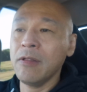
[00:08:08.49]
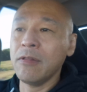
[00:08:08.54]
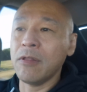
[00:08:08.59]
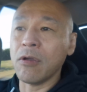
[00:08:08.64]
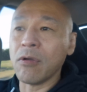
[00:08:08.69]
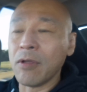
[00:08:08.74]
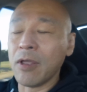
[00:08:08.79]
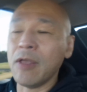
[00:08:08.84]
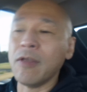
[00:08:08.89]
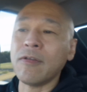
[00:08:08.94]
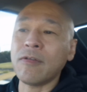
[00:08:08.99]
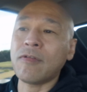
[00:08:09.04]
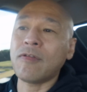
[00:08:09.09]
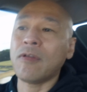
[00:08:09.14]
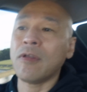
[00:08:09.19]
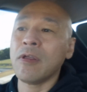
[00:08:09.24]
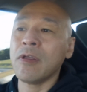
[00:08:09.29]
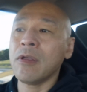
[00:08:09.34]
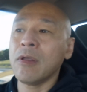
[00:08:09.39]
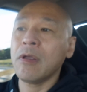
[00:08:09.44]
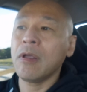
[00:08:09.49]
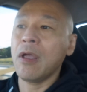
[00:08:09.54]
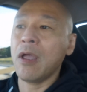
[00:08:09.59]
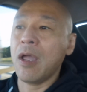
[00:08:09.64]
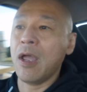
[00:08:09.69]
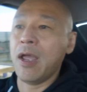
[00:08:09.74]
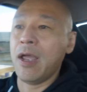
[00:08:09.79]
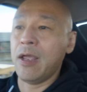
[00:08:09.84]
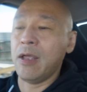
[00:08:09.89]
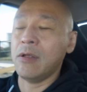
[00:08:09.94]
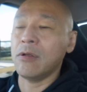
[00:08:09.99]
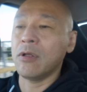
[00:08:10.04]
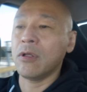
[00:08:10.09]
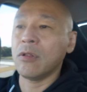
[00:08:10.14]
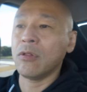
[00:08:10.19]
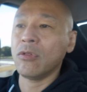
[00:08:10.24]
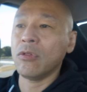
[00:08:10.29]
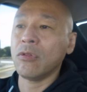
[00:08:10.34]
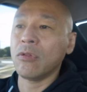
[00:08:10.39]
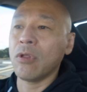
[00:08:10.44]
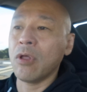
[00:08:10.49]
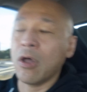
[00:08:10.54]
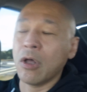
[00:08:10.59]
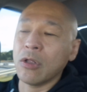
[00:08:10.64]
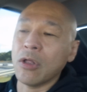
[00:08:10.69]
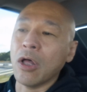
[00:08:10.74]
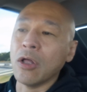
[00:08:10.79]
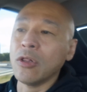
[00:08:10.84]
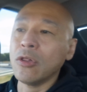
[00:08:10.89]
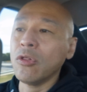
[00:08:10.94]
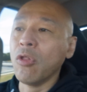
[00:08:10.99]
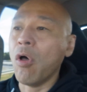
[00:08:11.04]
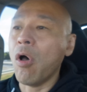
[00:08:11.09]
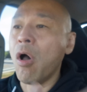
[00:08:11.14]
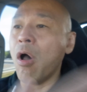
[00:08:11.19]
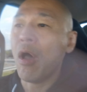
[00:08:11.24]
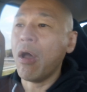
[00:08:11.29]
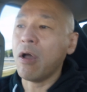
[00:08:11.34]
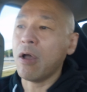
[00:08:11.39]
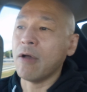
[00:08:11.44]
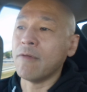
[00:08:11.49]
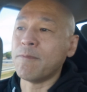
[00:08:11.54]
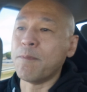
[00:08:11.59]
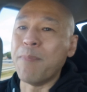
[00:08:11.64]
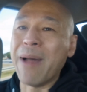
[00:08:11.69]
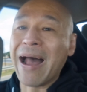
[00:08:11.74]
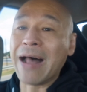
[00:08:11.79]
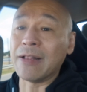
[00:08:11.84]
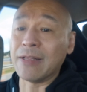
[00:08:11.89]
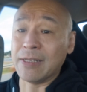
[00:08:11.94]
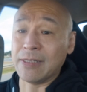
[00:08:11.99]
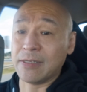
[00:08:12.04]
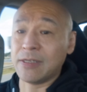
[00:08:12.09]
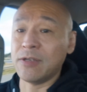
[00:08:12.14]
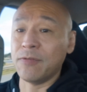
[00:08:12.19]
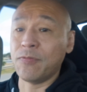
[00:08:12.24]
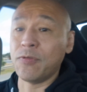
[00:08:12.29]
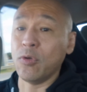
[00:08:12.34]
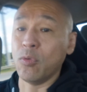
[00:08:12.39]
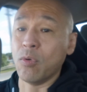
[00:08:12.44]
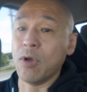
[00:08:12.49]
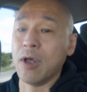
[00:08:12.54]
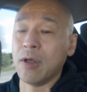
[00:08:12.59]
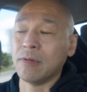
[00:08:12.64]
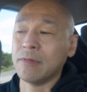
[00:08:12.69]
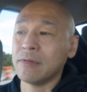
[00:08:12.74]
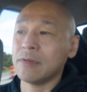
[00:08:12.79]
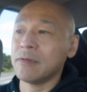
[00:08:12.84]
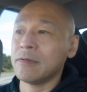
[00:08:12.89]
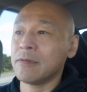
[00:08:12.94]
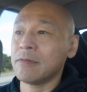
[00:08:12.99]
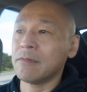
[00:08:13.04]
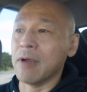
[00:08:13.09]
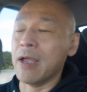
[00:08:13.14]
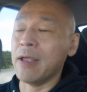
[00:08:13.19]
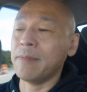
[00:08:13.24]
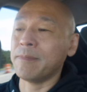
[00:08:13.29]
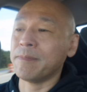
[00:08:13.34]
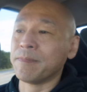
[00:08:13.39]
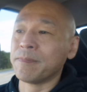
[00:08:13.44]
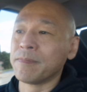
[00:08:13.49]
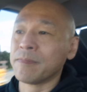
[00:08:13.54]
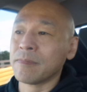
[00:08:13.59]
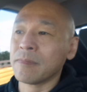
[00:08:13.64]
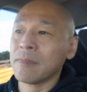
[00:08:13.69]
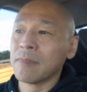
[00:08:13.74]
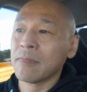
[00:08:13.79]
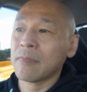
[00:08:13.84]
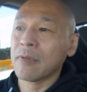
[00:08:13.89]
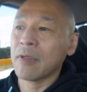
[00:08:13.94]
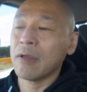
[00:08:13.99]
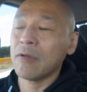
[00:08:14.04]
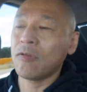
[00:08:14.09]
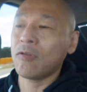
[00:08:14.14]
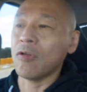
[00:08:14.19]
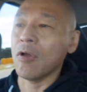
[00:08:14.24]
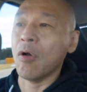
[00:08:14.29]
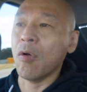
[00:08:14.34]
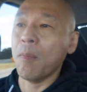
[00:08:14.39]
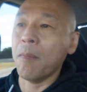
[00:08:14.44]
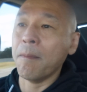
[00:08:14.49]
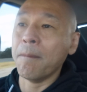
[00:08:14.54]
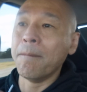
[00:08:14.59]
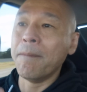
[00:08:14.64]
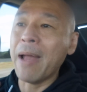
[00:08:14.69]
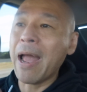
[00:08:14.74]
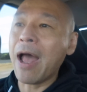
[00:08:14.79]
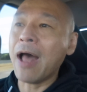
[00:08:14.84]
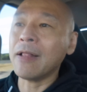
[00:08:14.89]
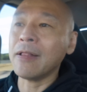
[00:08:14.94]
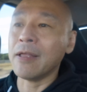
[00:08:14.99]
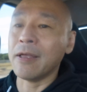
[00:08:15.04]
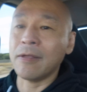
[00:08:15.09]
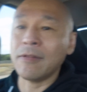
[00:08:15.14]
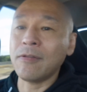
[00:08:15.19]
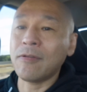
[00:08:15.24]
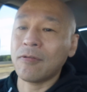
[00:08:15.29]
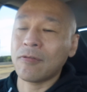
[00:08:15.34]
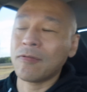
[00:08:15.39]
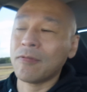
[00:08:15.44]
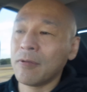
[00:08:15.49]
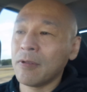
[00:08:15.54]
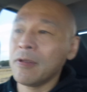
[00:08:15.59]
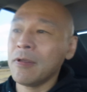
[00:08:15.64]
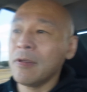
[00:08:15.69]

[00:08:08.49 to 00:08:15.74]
There is a, a, a law of balance, if you will, right? So balance,